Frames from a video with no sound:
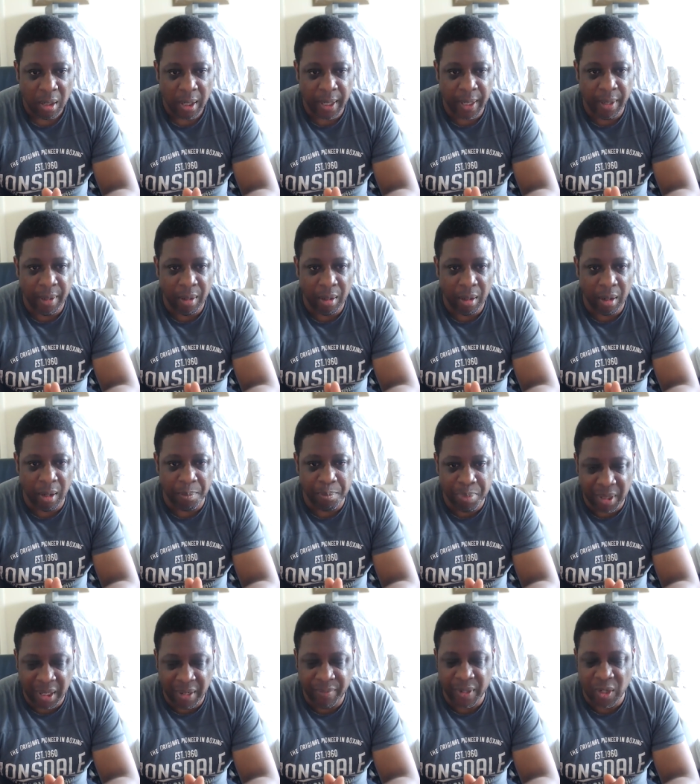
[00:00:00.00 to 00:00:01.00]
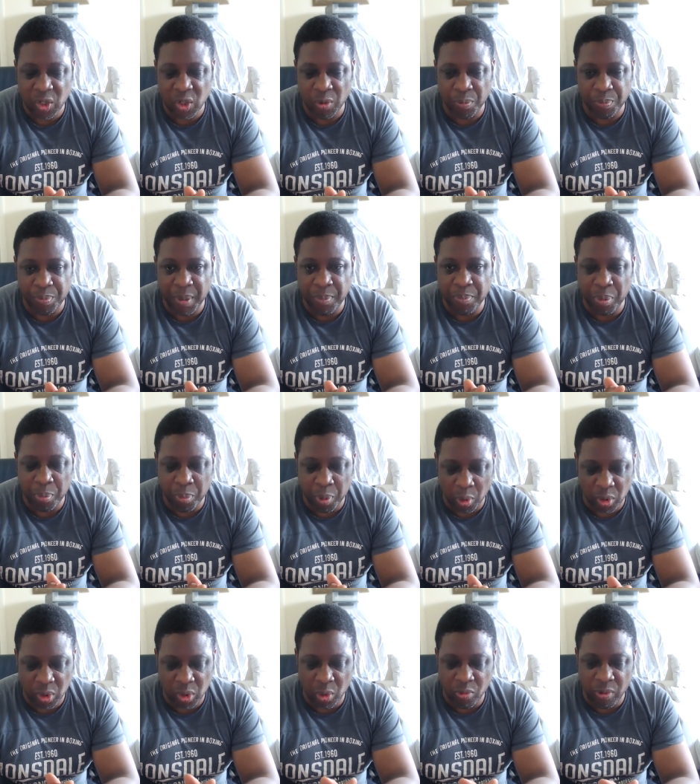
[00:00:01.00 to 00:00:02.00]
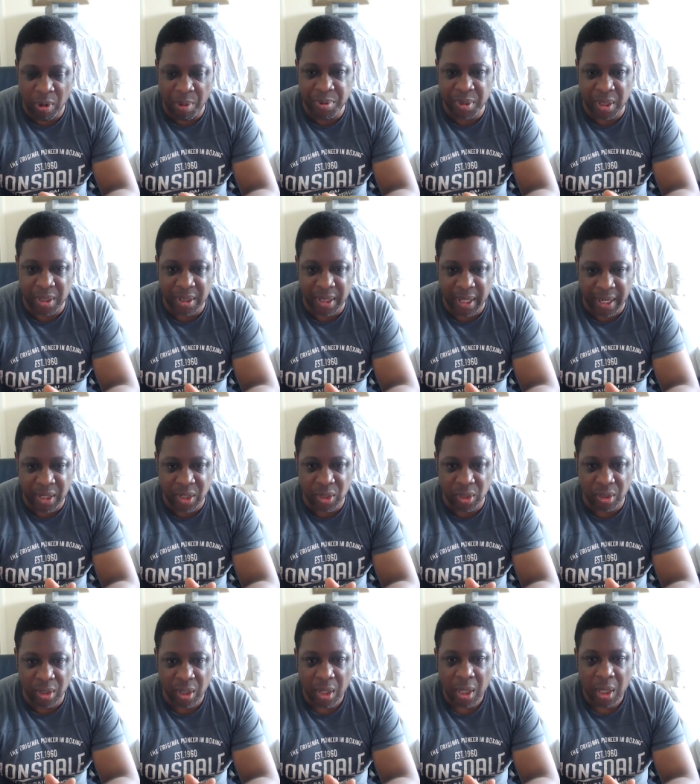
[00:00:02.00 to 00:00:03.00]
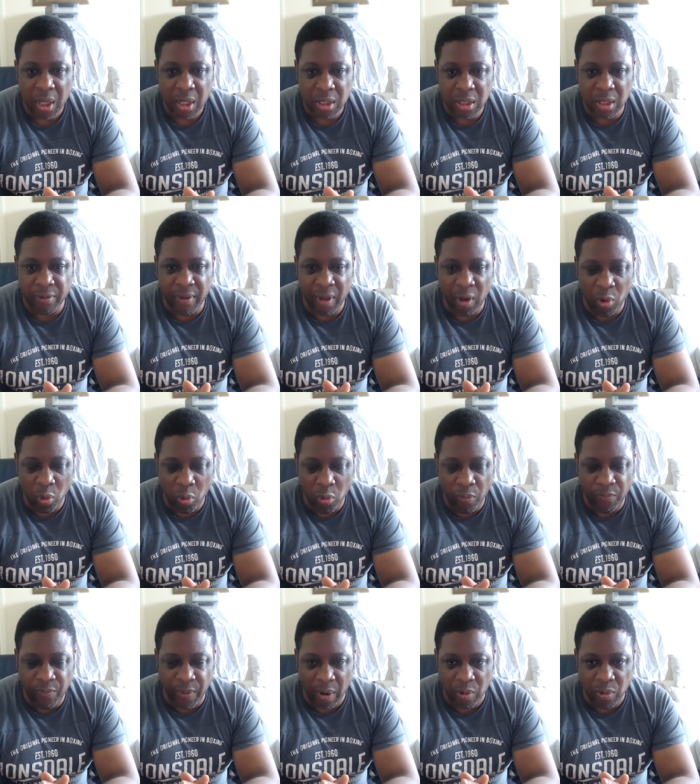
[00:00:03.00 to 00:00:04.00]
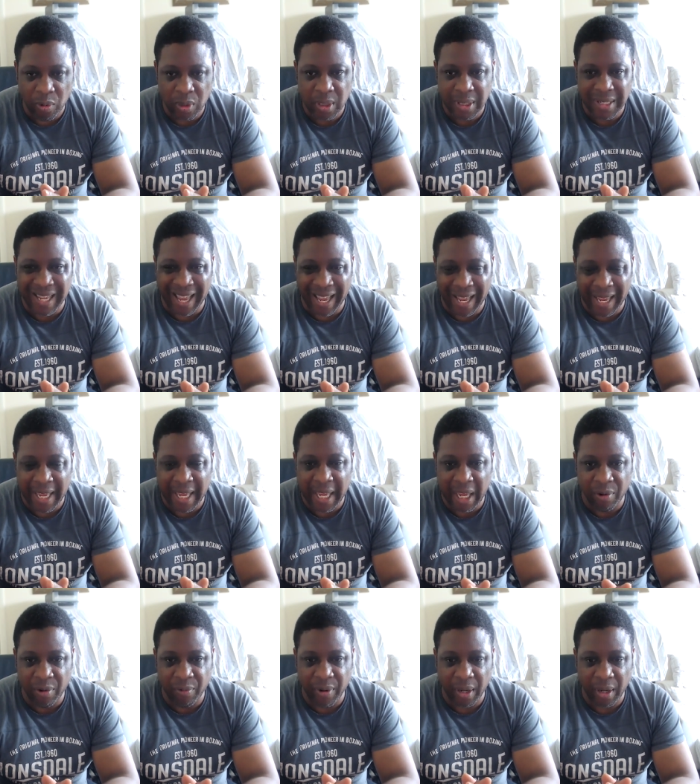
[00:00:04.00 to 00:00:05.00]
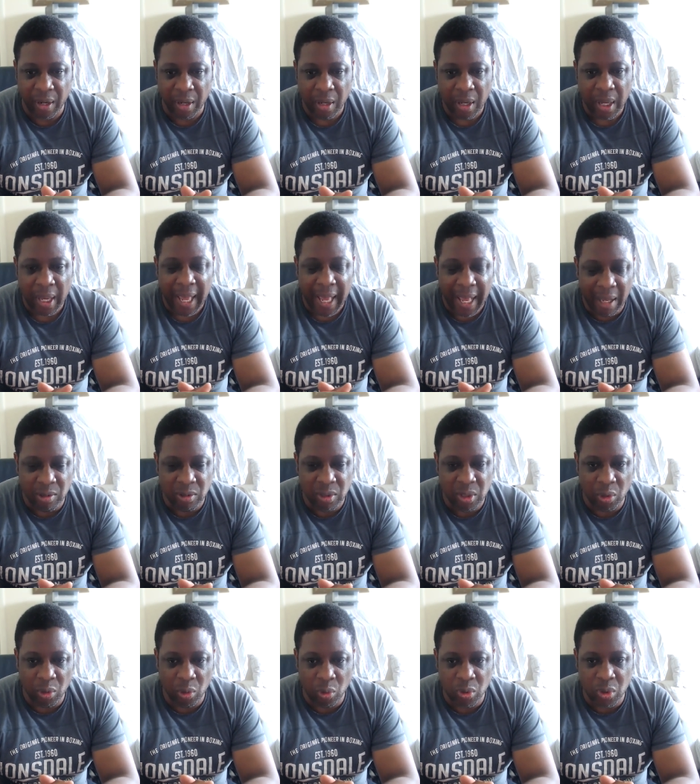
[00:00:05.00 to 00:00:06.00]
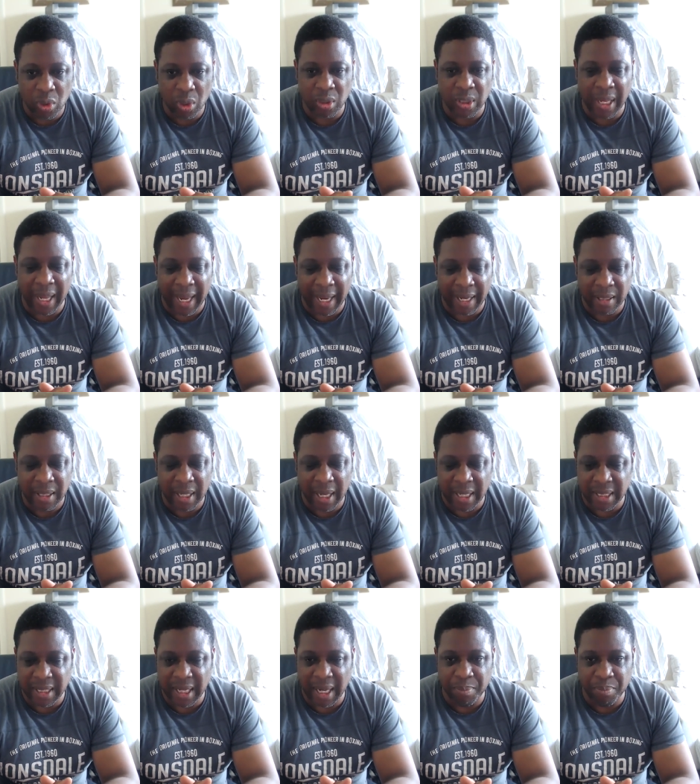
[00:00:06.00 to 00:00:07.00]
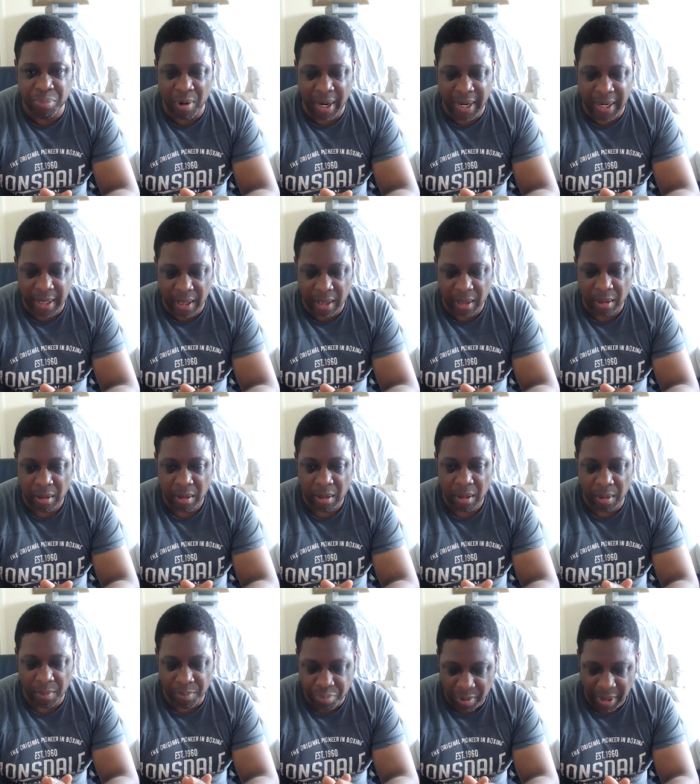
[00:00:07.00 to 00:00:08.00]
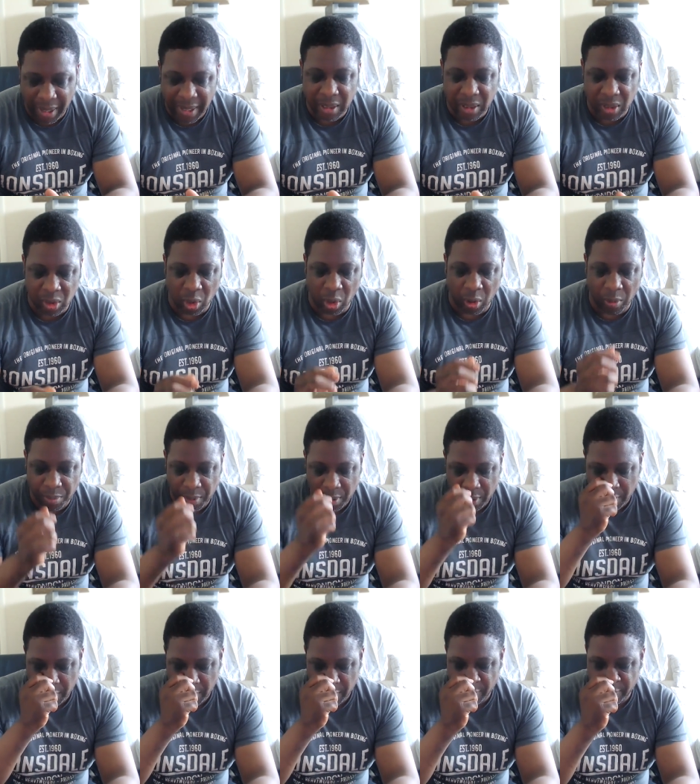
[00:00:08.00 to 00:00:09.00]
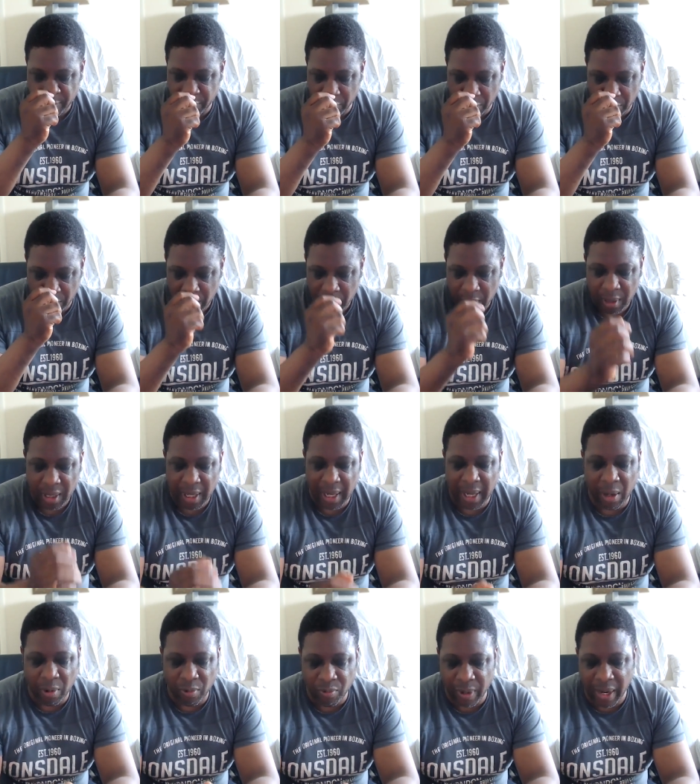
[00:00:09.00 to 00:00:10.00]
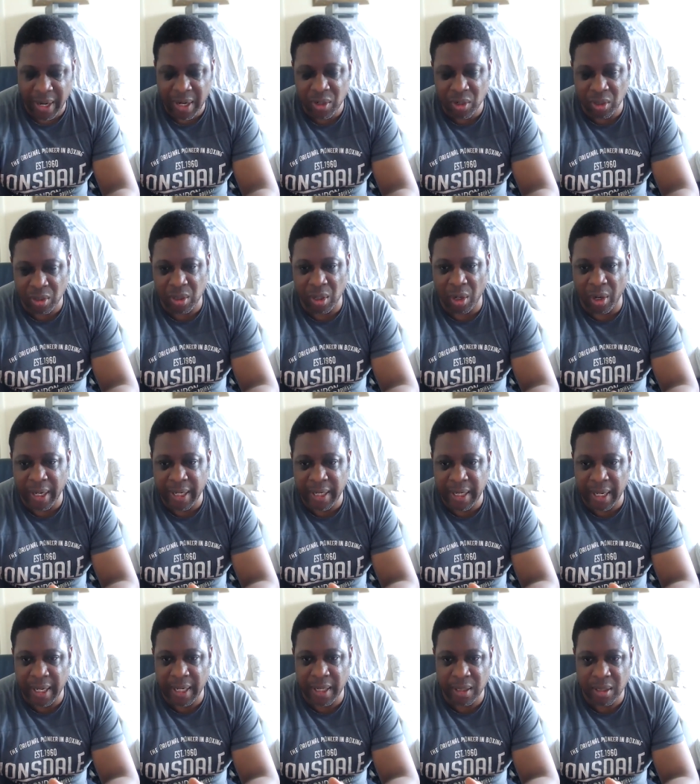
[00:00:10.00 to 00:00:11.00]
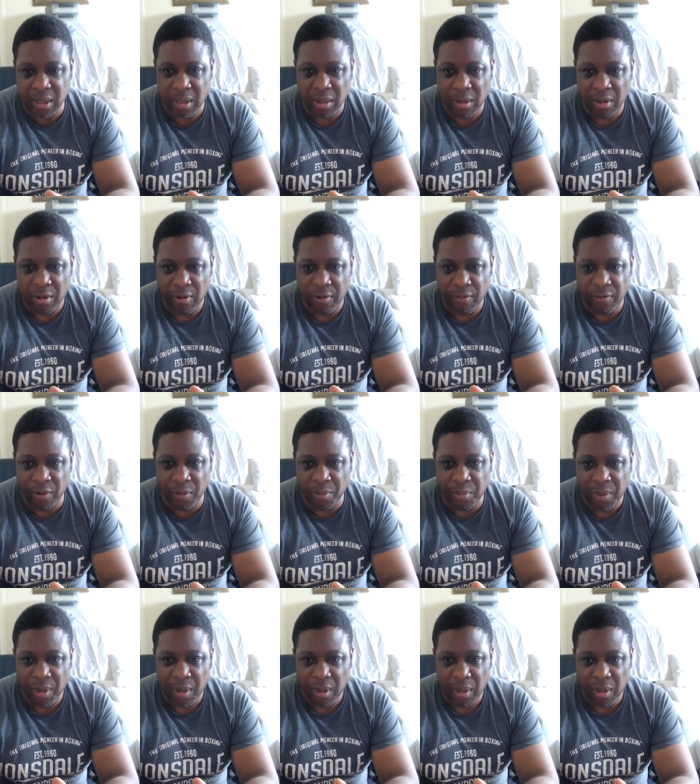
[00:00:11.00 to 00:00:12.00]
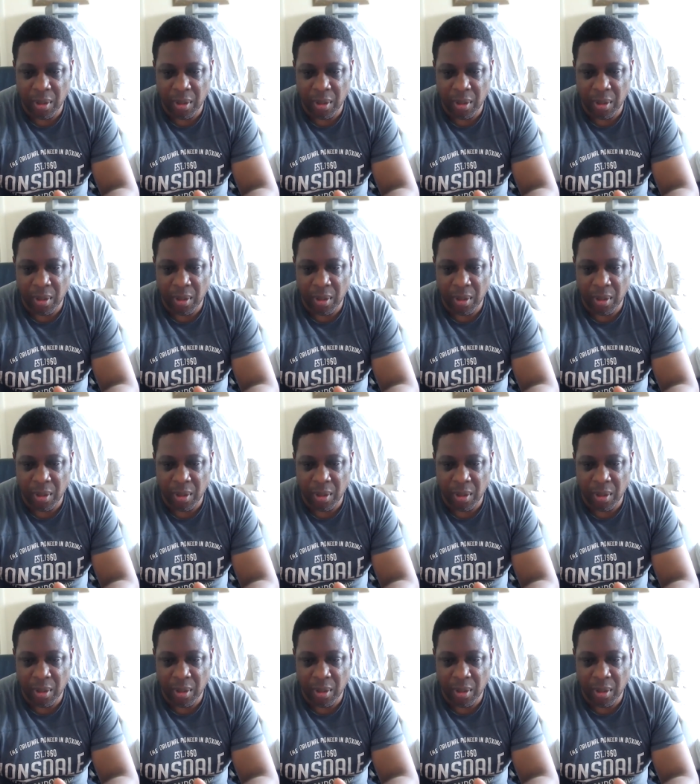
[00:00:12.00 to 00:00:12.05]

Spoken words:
Yeah, I believe there should be proportional representation so that all votes get a hearing. House of Lords are to act as a break stop for outrageous ideas from